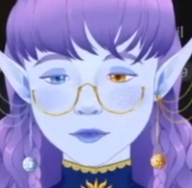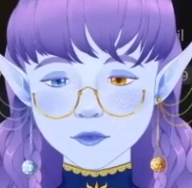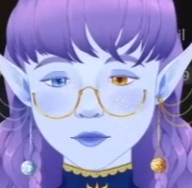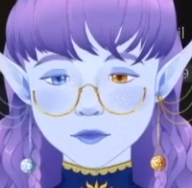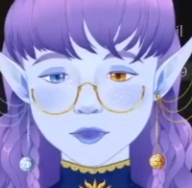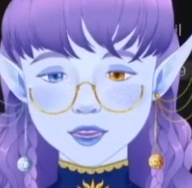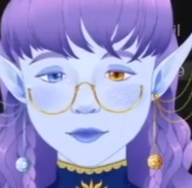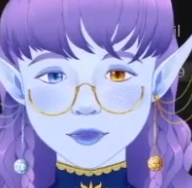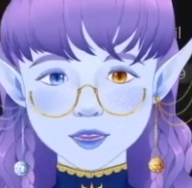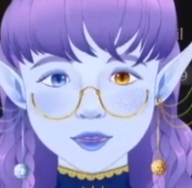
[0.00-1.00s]
who can have
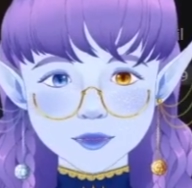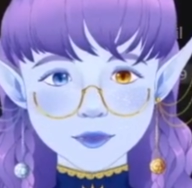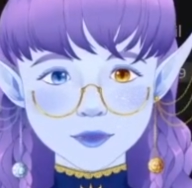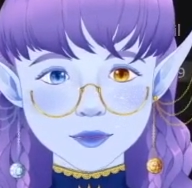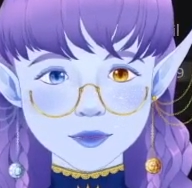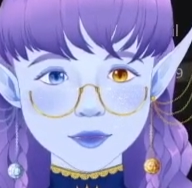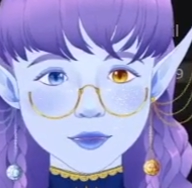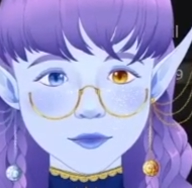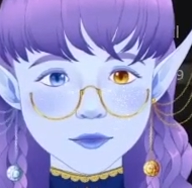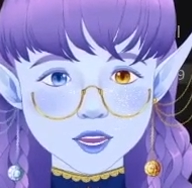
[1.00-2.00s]
kids?
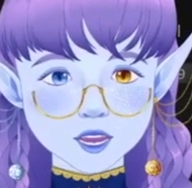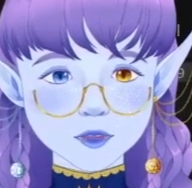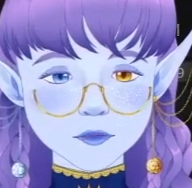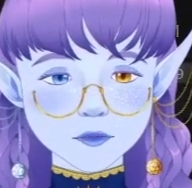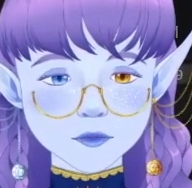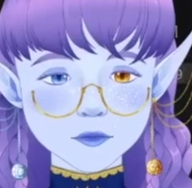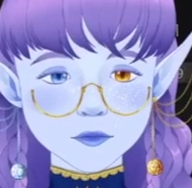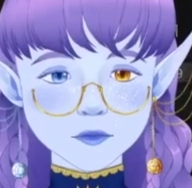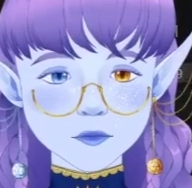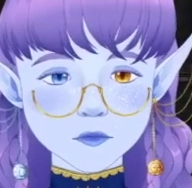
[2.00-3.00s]
Not
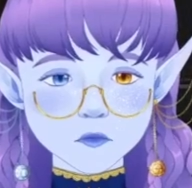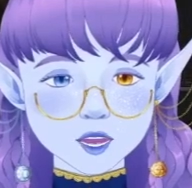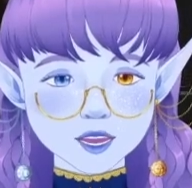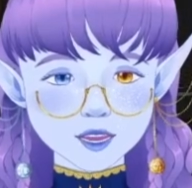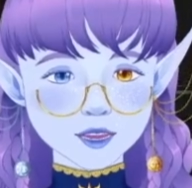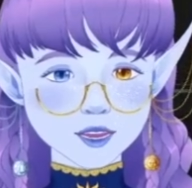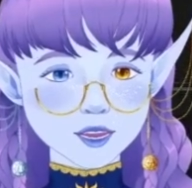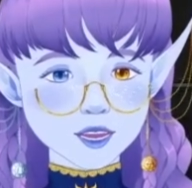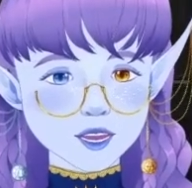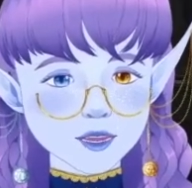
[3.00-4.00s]

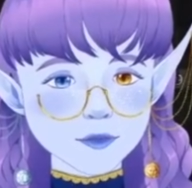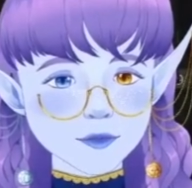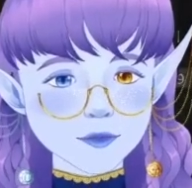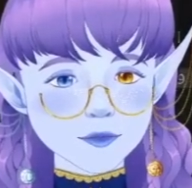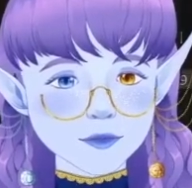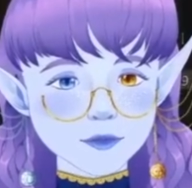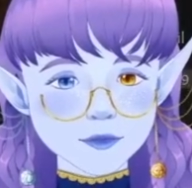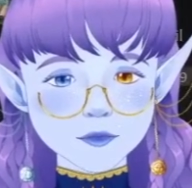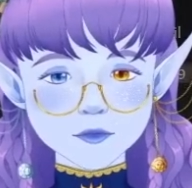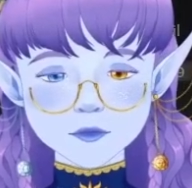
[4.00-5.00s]
really?
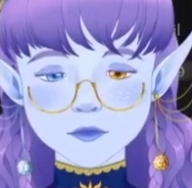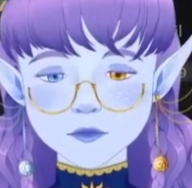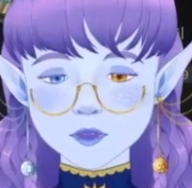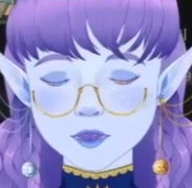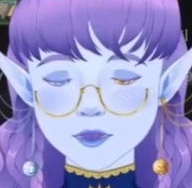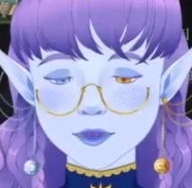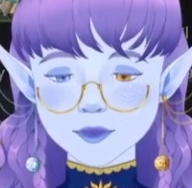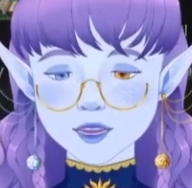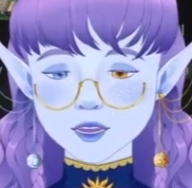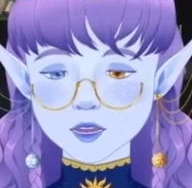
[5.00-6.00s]
Let's
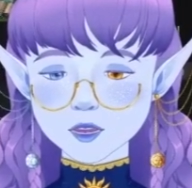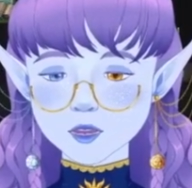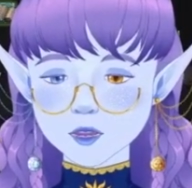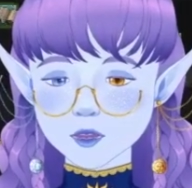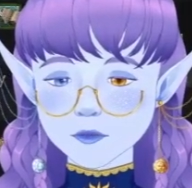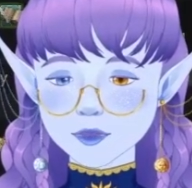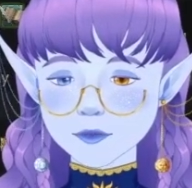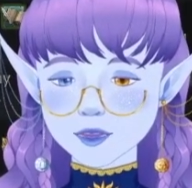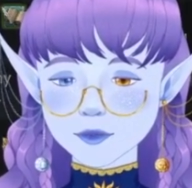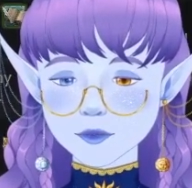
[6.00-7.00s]
see. My
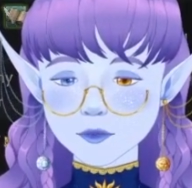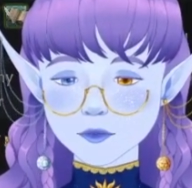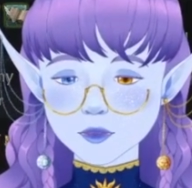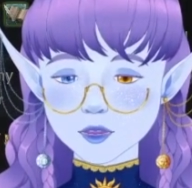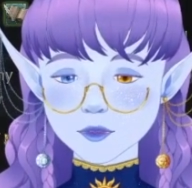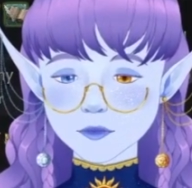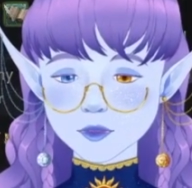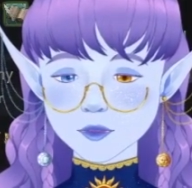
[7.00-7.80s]
vassal Samanta